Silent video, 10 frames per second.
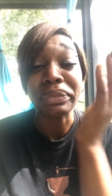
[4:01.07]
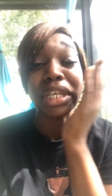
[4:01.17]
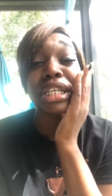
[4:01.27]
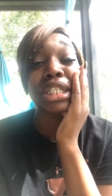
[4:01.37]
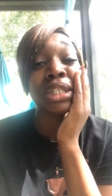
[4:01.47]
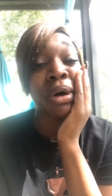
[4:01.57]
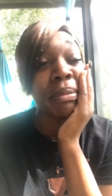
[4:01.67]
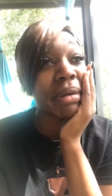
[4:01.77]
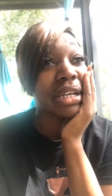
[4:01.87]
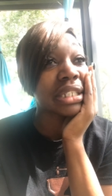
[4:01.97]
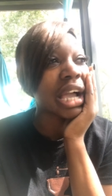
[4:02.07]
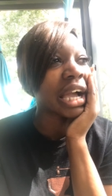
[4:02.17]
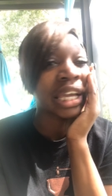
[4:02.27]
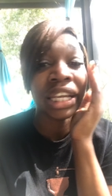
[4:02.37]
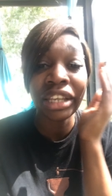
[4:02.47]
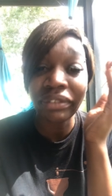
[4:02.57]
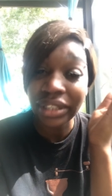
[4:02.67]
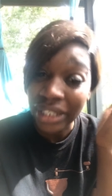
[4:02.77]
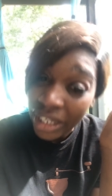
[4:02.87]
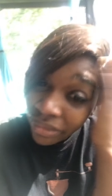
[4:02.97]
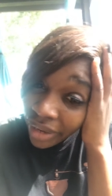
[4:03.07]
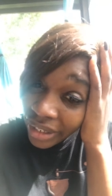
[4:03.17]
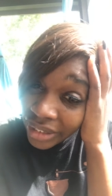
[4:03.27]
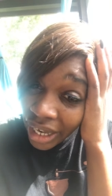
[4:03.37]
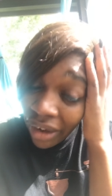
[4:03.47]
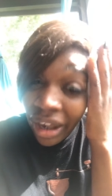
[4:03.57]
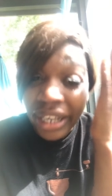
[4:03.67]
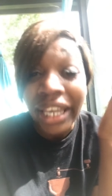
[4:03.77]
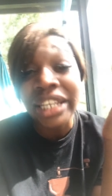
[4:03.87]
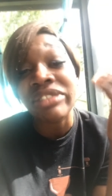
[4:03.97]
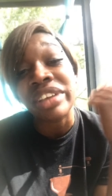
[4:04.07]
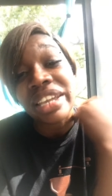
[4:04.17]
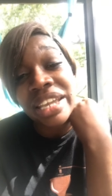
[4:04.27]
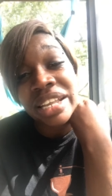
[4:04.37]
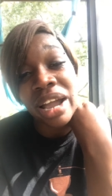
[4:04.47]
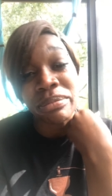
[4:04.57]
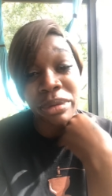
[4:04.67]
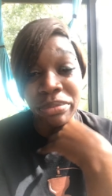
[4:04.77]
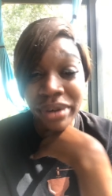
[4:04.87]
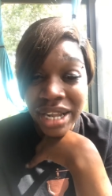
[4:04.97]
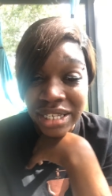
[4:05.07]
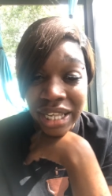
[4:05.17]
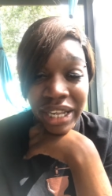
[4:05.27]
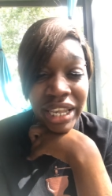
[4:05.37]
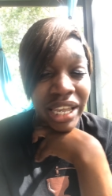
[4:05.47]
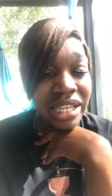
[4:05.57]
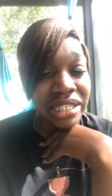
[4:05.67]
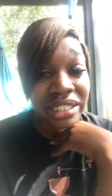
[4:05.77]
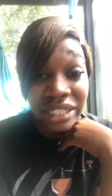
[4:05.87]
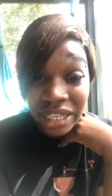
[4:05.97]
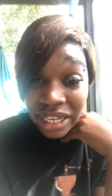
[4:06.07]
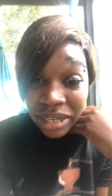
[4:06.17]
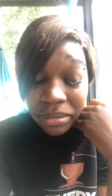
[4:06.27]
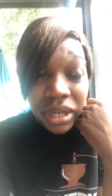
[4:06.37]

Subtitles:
It's so much, I can't even think right now. I can't even eat, I'm depressed, I can't sleep.